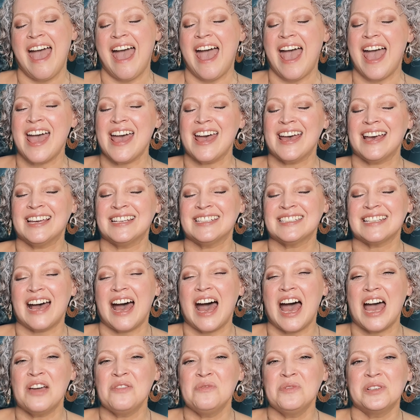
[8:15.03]
And
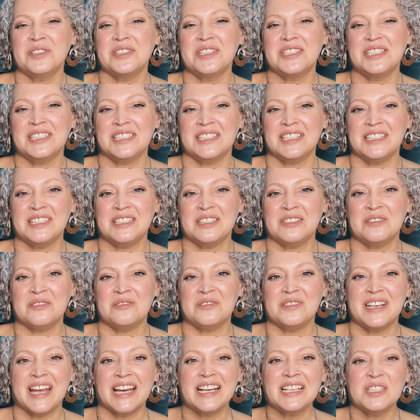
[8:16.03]
I will see you
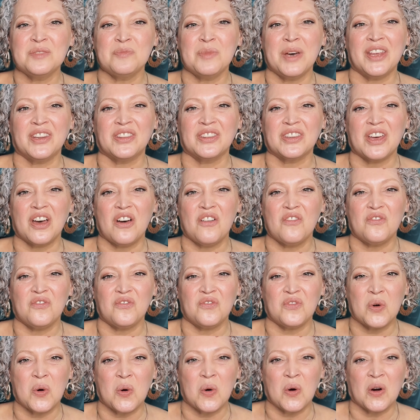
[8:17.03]
next month
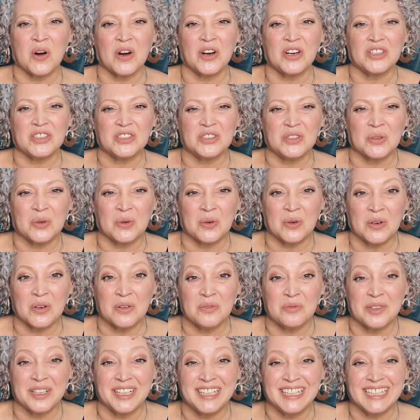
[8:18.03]
for your
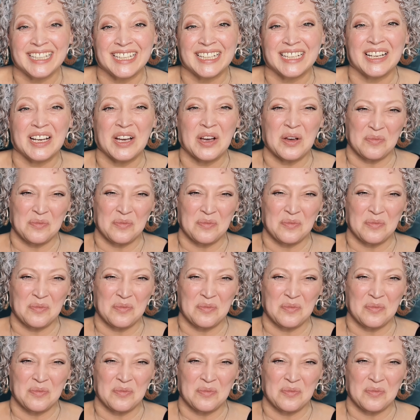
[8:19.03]
reading.